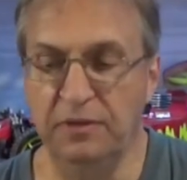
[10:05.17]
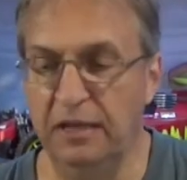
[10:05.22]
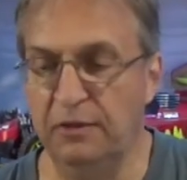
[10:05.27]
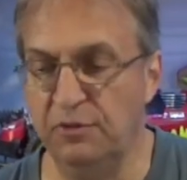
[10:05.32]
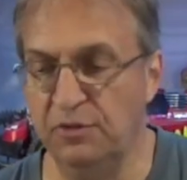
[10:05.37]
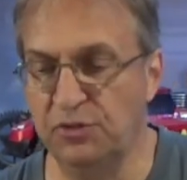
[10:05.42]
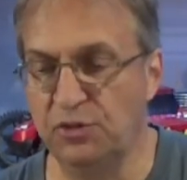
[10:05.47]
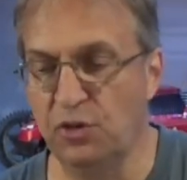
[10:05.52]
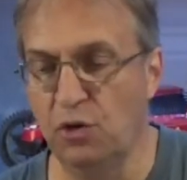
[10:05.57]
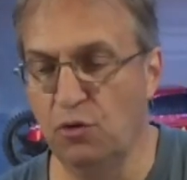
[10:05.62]
There
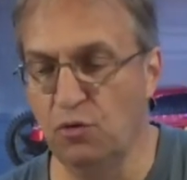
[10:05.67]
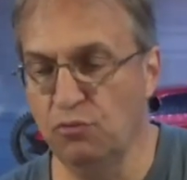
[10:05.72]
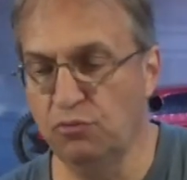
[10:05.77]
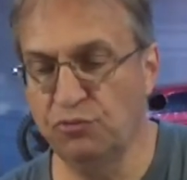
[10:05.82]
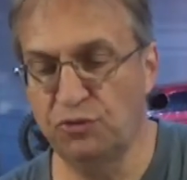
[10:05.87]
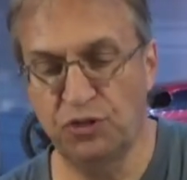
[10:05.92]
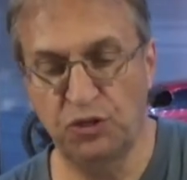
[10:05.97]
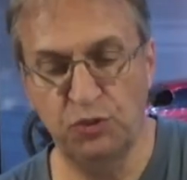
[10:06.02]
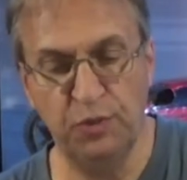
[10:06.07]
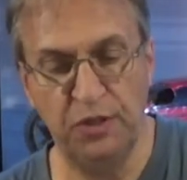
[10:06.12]
is no
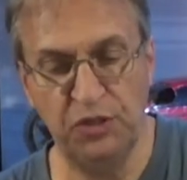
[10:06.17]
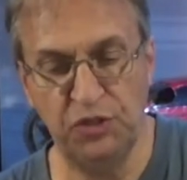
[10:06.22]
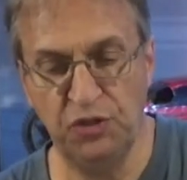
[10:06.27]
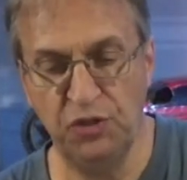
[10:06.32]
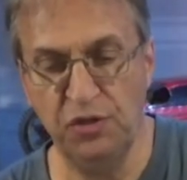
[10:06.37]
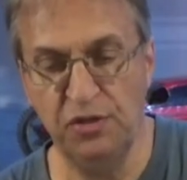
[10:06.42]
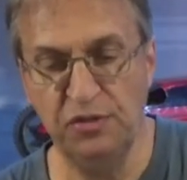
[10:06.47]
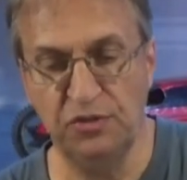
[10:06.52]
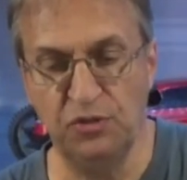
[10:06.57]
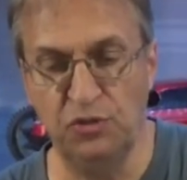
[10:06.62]

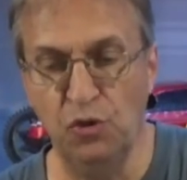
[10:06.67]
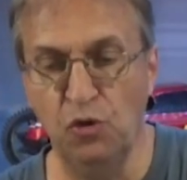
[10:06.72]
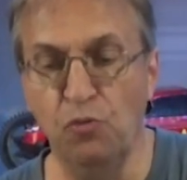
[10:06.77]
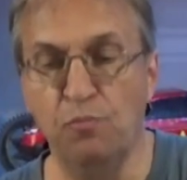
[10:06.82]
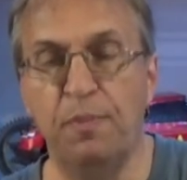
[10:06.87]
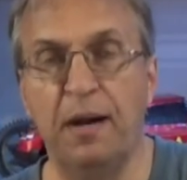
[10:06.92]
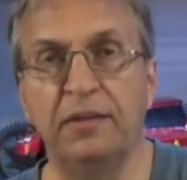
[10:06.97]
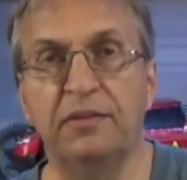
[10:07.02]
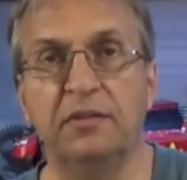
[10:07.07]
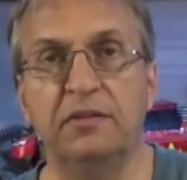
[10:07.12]
switches, no
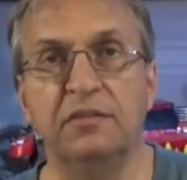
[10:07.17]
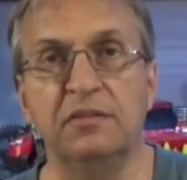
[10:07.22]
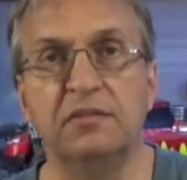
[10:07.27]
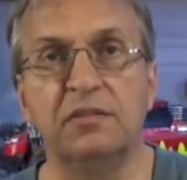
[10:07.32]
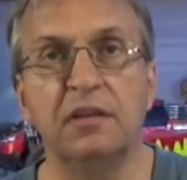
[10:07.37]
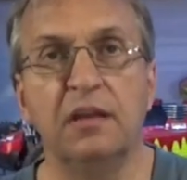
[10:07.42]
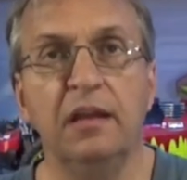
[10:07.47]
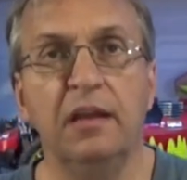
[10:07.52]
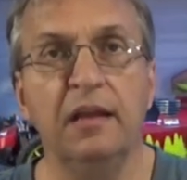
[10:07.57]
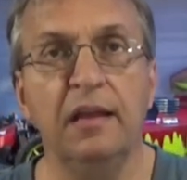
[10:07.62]
buttons,
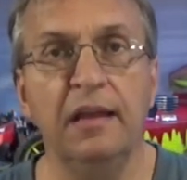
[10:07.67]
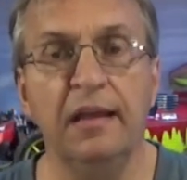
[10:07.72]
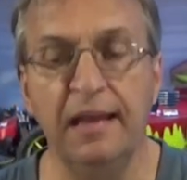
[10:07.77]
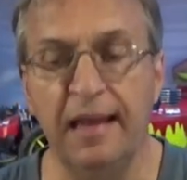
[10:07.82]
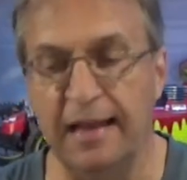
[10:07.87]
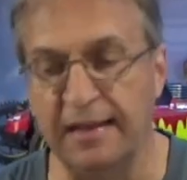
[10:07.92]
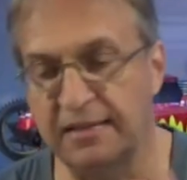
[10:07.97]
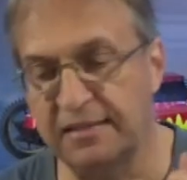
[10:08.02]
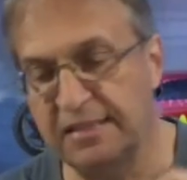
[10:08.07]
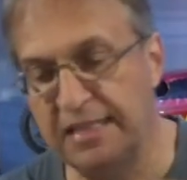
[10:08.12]

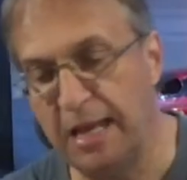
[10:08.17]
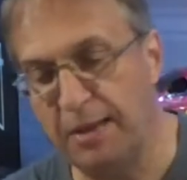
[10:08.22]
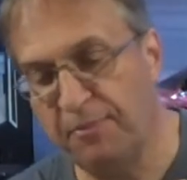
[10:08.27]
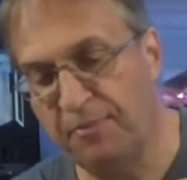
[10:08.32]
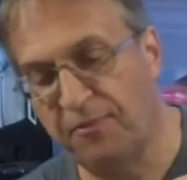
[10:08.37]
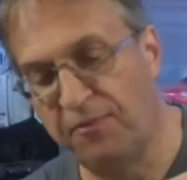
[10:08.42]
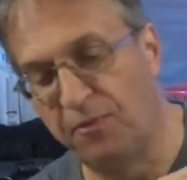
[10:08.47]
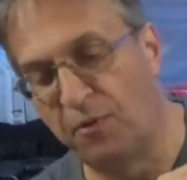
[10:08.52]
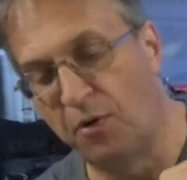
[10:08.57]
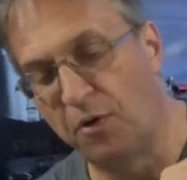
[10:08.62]
except
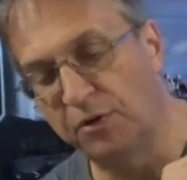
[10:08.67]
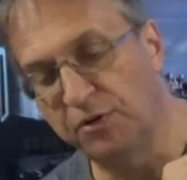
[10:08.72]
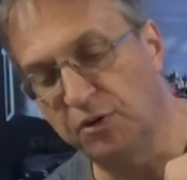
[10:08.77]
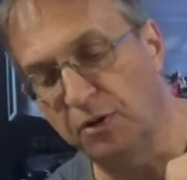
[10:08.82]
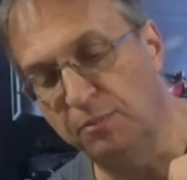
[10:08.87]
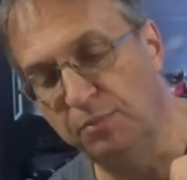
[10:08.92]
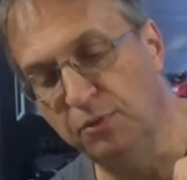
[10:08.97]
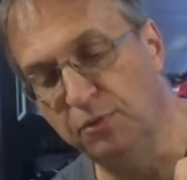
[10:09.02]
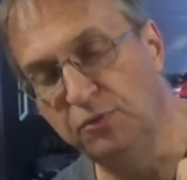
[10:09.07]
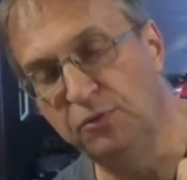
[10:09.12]
for the
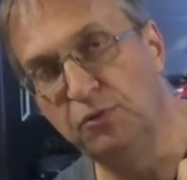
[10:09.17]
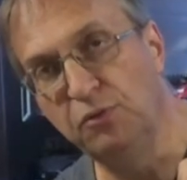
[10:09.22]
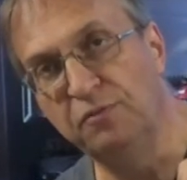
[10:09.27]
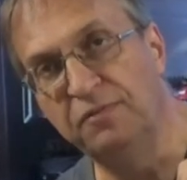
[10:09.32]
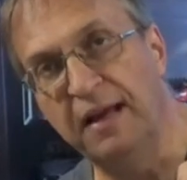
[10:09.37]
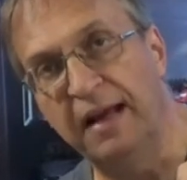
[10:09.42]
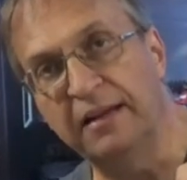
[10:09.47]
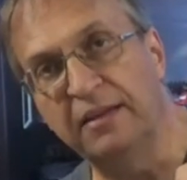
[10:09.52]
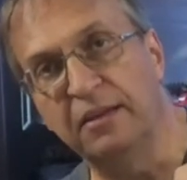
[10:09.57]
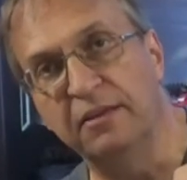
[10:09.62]
Bluetooth
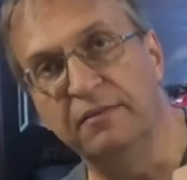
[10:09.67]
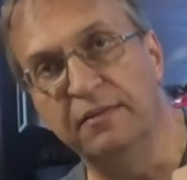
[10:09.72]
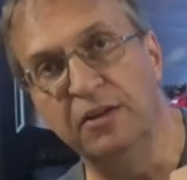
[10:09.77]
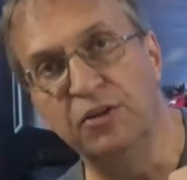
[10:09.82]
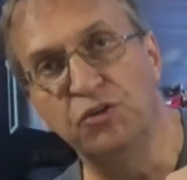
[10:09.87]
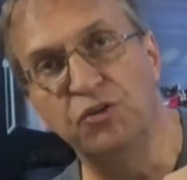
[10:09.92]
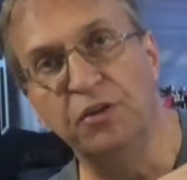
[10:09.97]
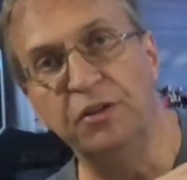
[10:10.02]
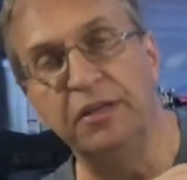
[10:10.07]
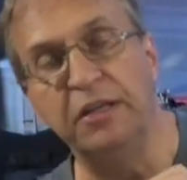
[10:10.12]

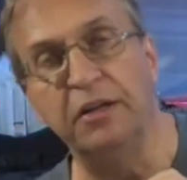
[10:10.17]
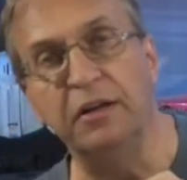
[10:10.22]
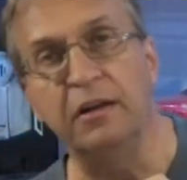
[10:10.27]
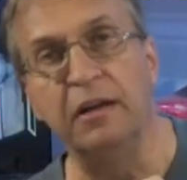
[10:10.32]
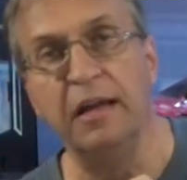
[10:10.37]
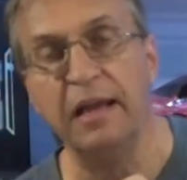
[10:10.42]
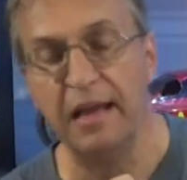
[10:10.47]
activation here.